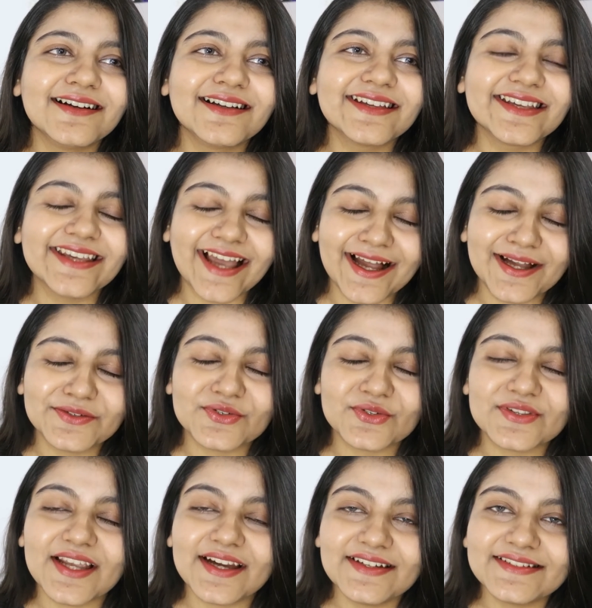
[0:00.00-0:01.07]
yeah, so
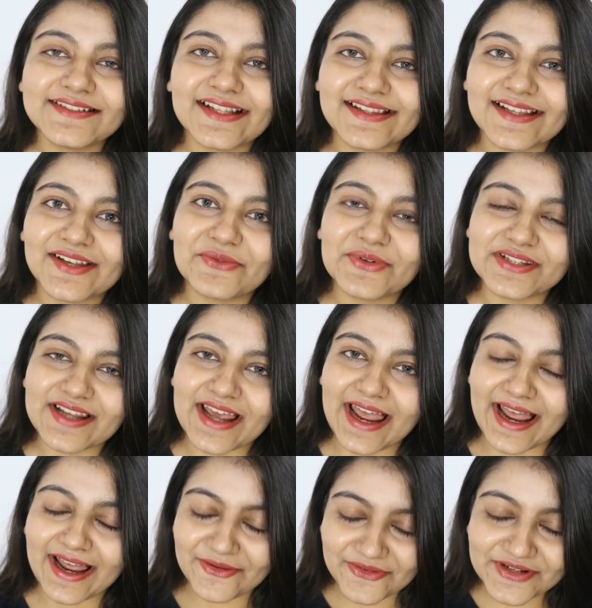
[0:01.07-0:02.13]
that is the thing
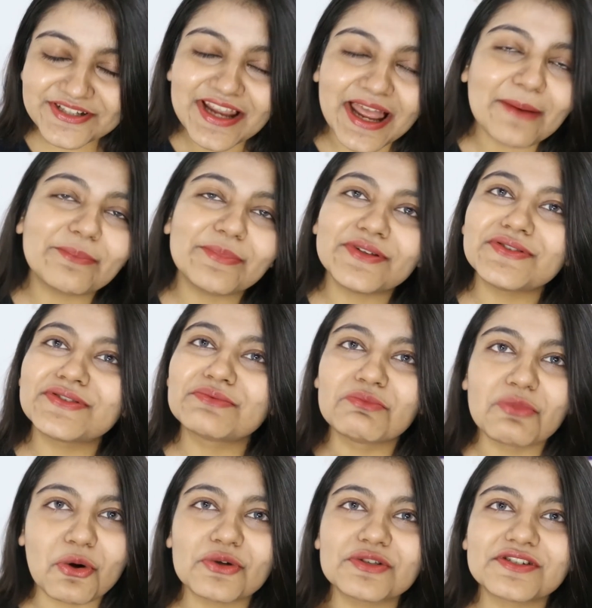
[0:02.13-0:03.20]
which happens
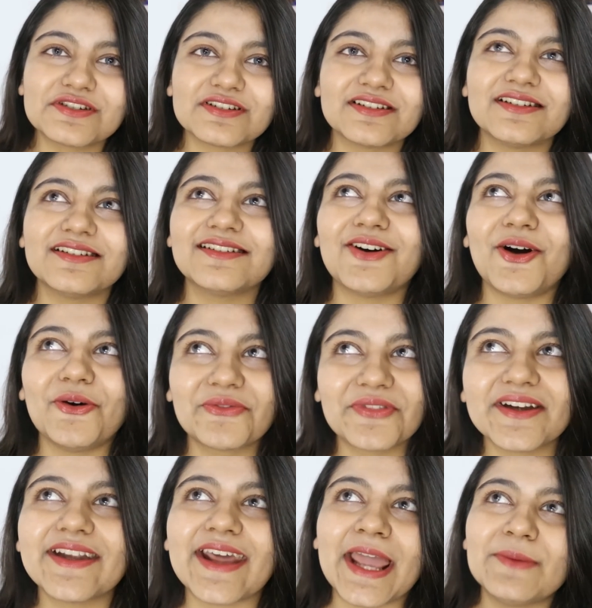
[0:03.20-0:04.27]
most of
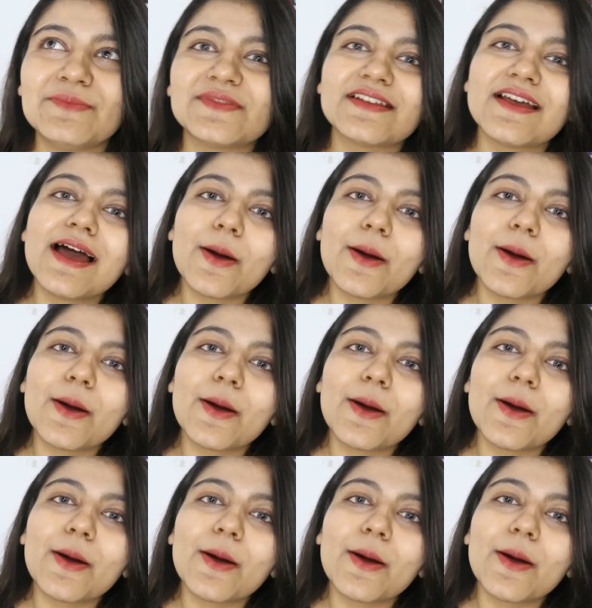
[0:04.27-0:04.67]
the times.